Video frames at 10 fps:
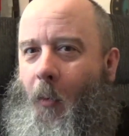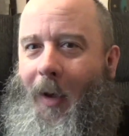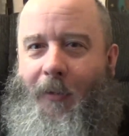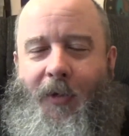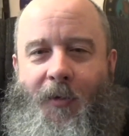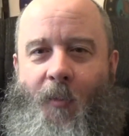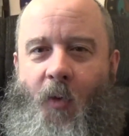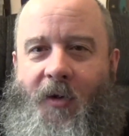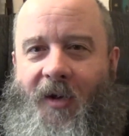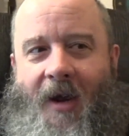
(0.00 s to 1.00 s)
Well, good
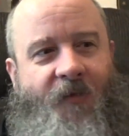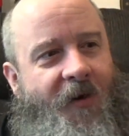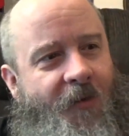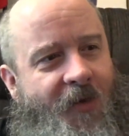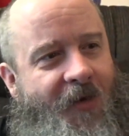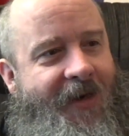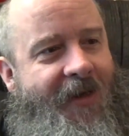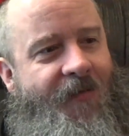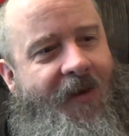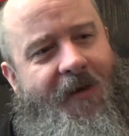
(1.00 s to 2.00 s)
morning, good afternoon, good
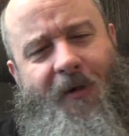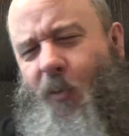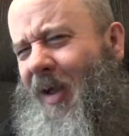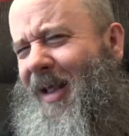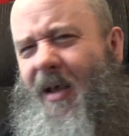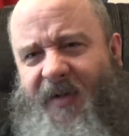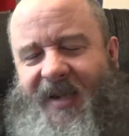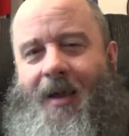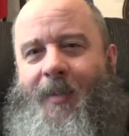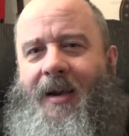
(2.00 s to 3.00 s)
evening, good whatever
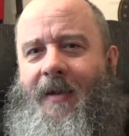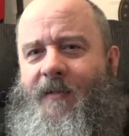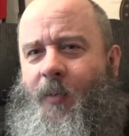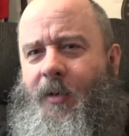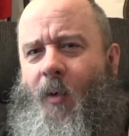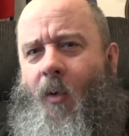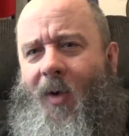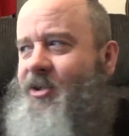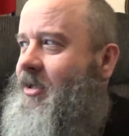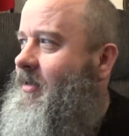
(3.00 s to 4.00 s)
time it is when you are
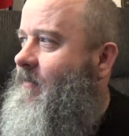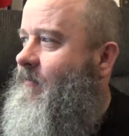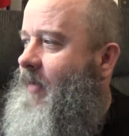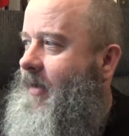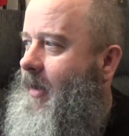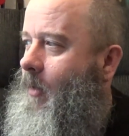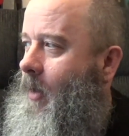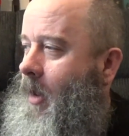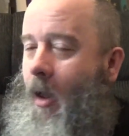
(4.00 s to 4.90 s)
watching this video.